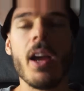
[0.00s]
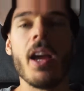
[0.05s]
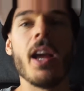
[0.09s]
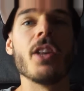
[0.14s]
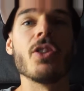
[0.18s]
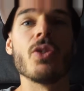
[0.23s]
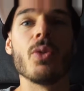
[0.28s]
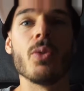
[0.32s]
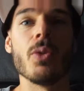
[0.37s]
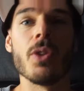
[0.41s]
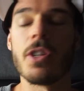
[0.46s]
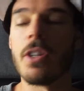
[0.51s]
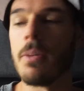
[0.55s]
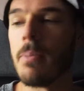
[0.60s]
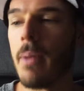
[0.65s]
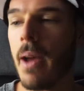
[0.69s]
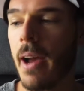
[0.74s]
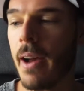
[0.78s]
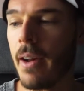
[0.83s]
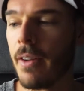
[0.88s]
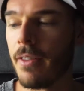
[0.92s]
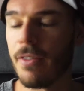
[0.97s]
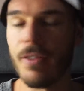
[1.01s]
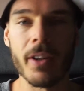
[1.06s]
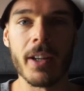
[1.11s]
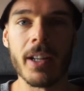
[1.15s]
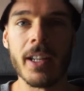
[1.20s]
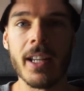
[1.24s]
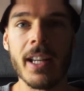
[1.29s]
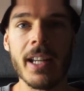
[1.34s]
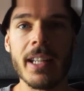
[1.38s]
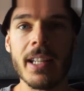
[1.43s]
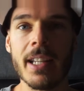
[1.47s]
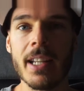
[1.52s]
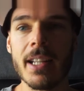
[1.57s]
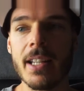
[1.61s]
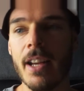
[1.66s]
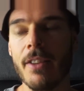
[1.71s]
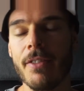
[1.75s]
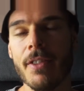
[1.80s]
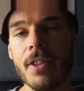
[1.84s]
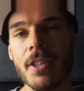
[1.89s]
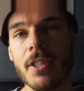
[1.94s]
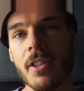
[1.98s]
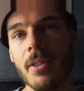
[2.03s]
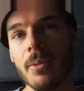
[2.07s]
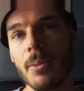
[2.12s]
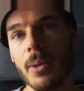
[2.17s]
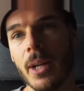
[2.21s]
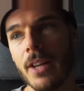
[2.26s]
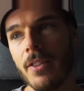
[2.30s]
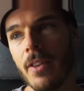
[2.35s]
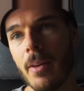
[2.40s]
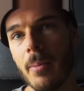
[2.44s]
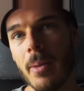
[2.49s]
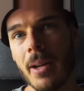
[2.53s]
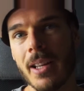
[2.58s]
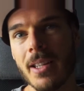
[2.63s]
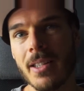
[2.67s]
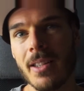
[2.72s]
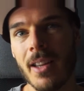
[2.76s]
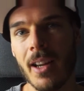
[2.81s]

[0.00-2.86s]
it's all just about fucking eating in a deficit, whatever, but it's